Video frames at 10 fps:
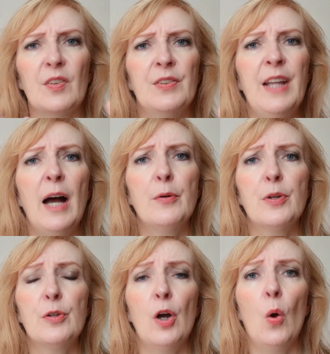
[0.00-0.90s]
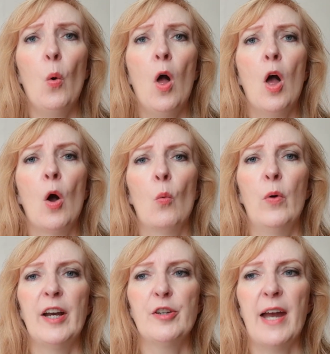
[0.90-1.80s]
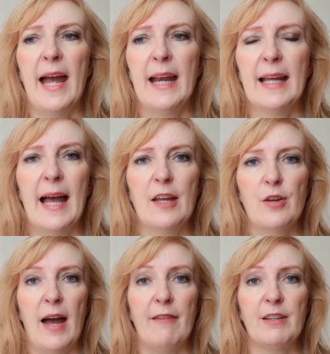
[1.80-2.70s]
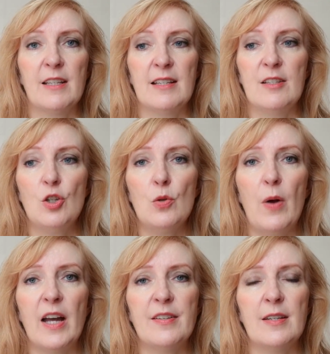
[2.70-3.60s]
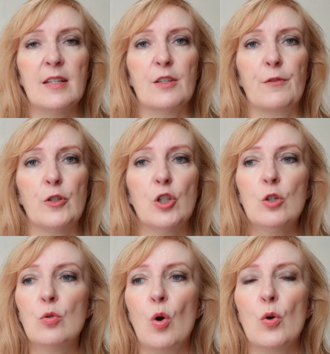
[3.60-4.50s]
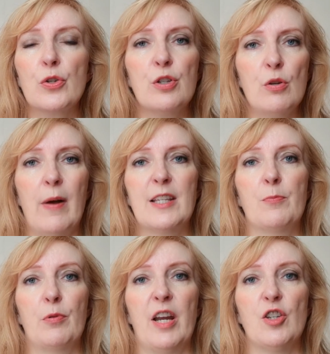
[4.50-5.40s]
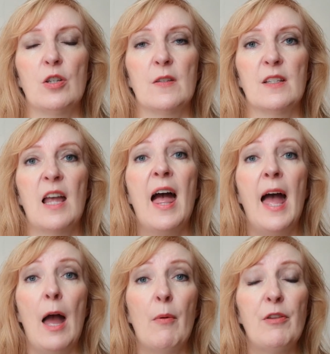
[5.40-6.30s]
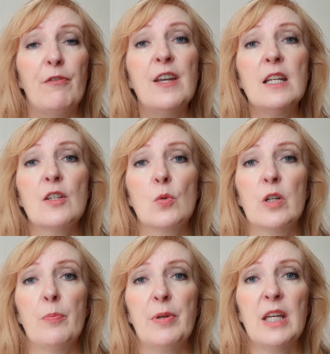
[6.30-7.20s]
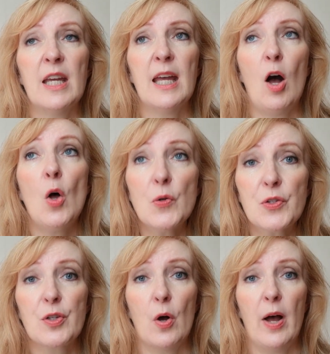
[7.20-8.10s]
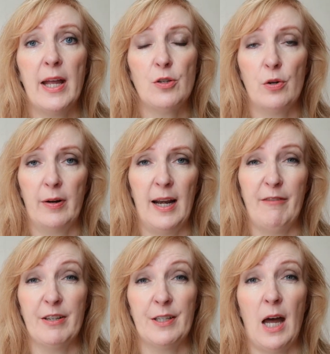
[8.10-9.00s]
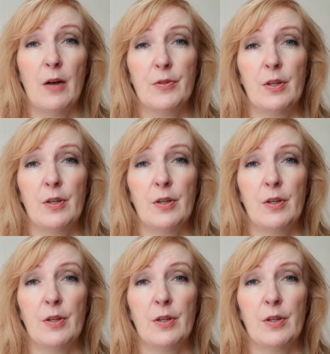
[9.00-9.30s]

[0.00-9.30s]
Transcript: Now you know where you're heading at. You're having these new ideas for new goals, new aspirations. And when Venus will be also in your 11th house